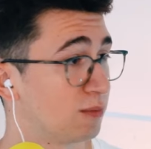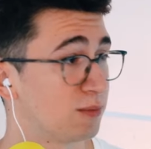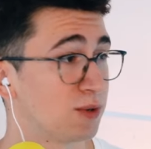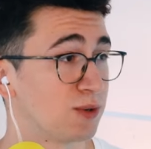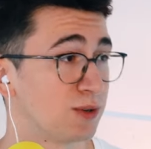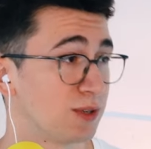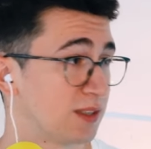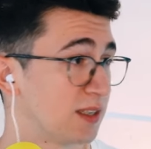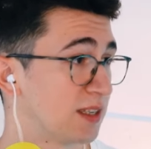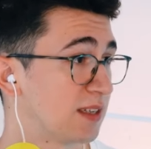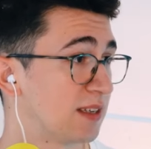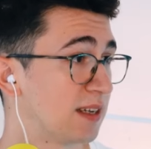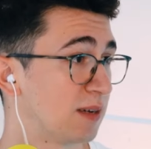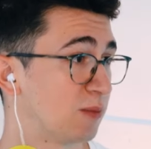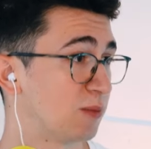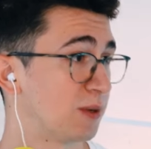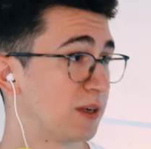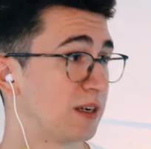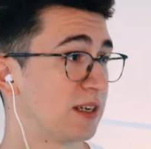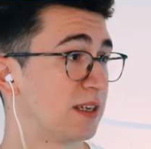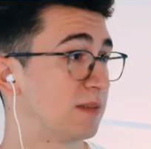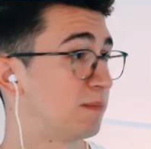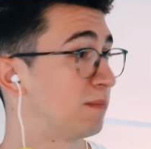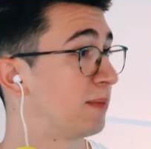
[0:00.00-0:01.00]
the community
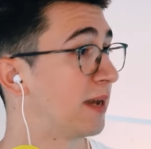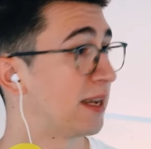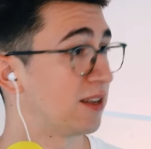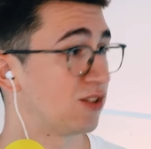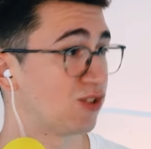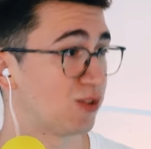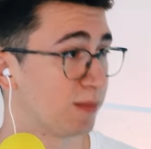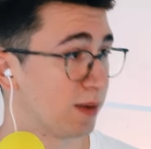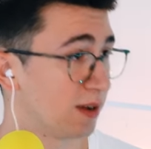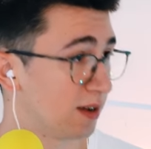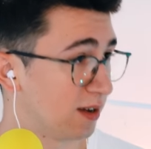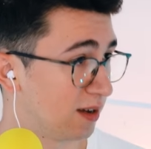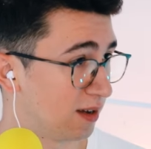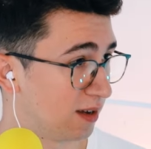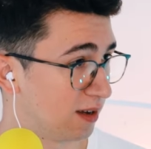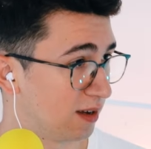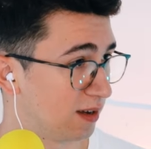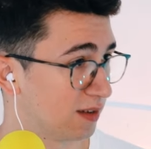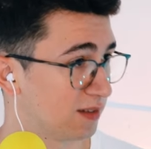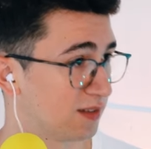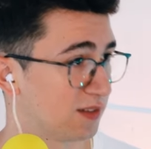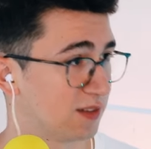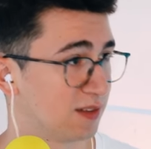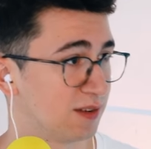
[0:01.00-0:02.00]
that we need
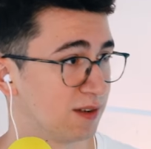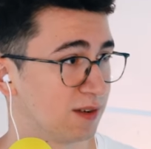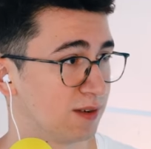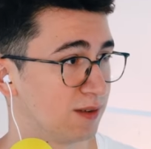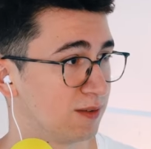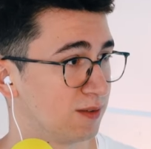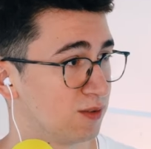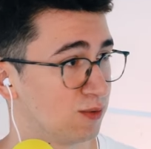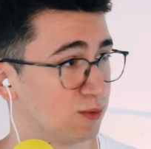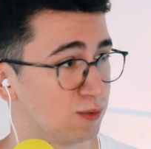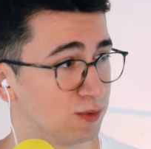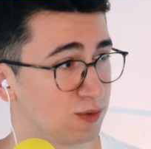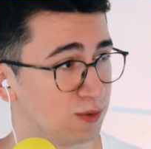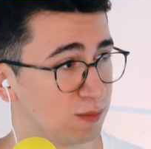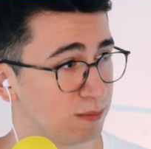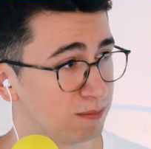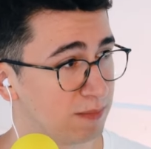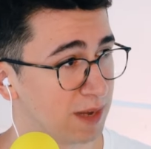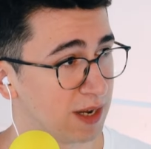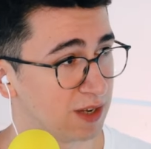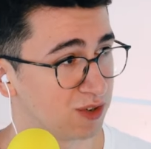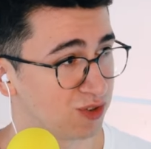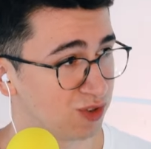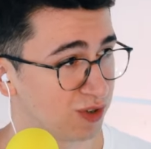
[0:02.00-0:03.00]
benchmarks, you know,
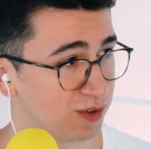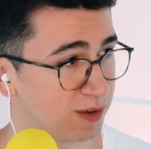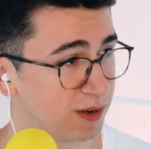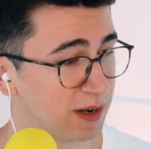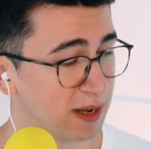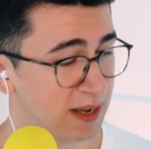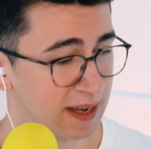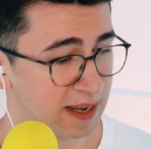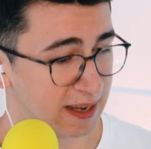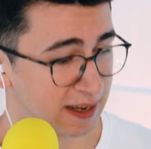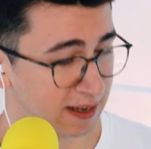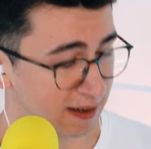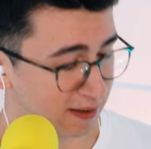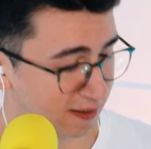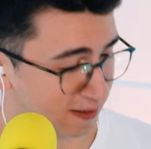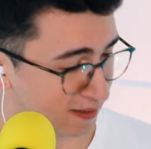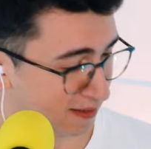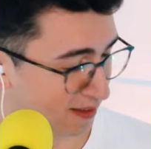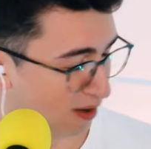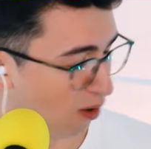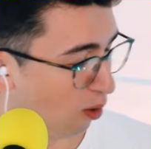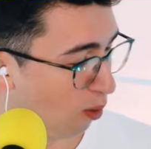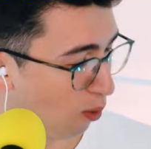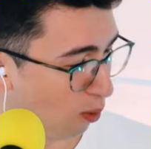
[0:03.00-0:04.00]
to measure.
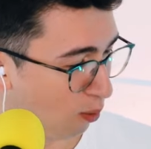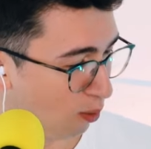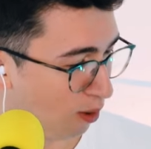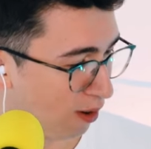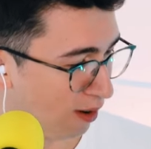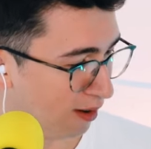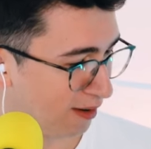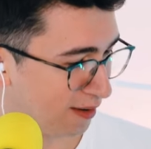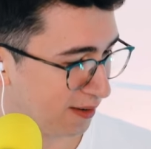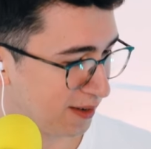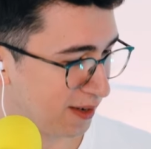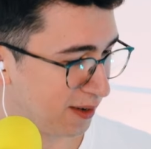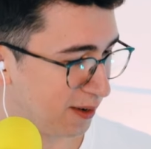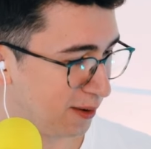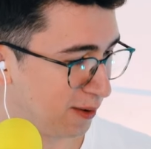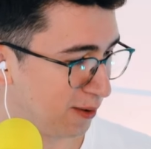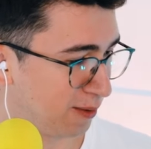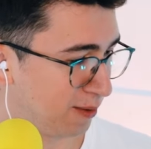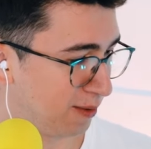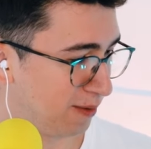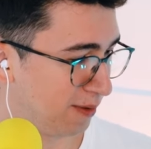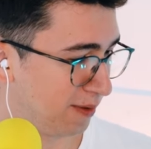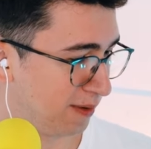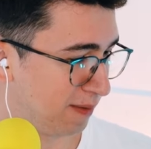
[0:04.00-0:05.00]
The whole, you
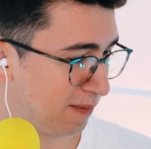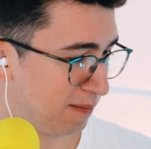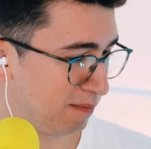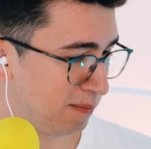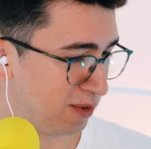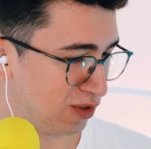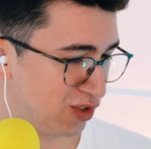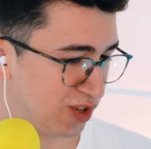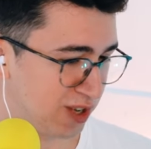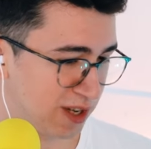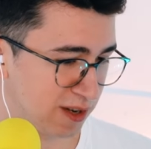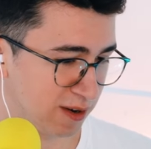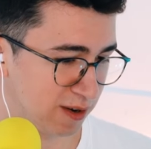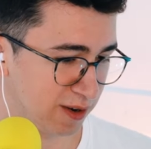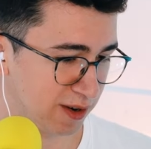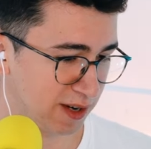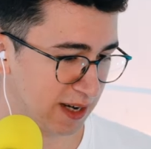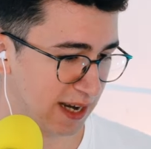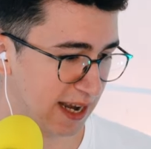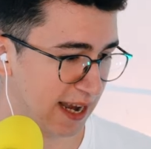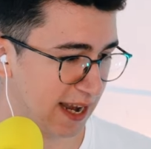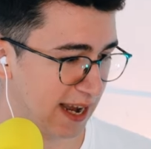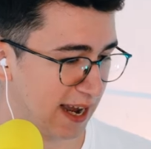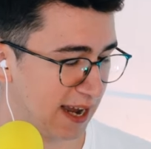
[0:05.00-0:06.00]
know, machine
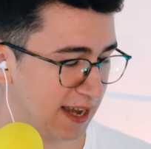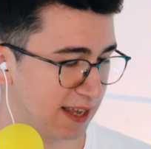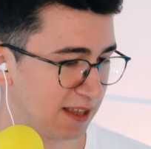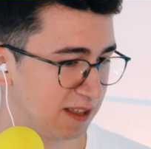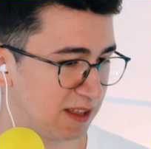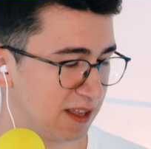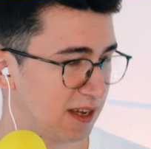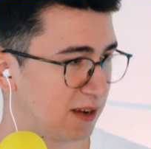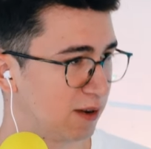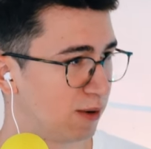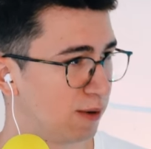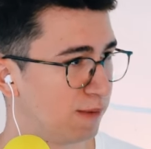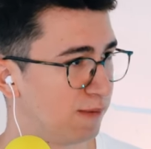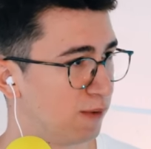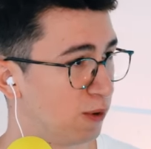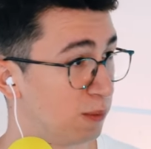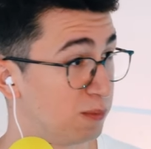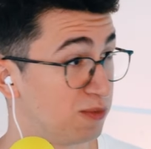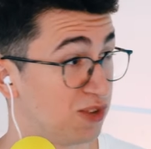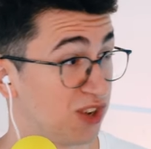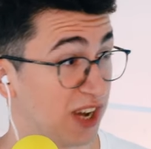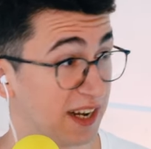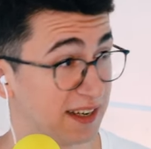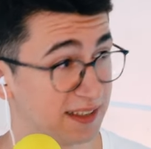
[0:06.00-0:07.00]
learning AI thing
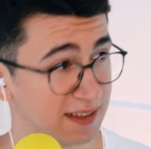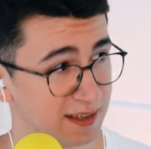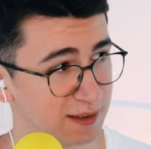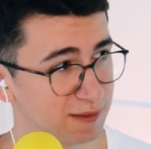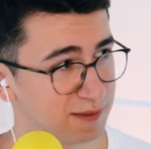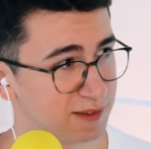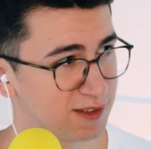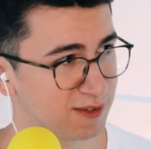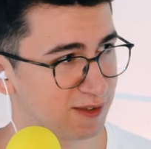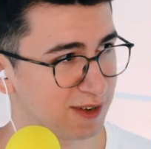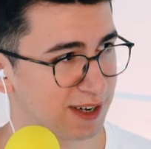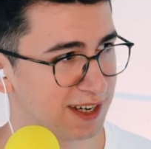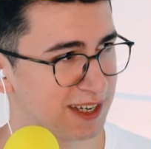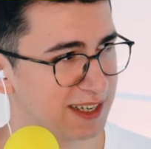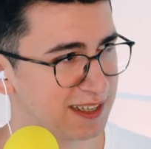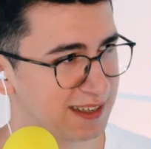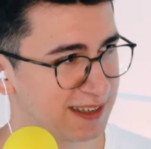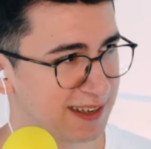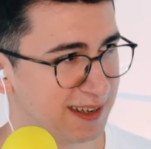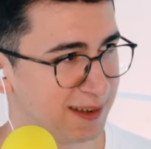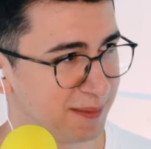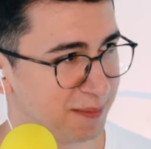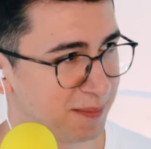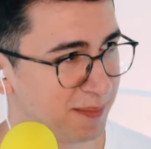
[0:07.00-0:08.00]
of objectives,
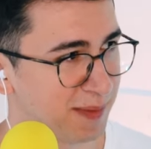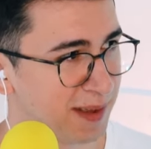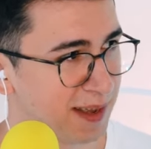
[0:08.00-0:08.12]
right?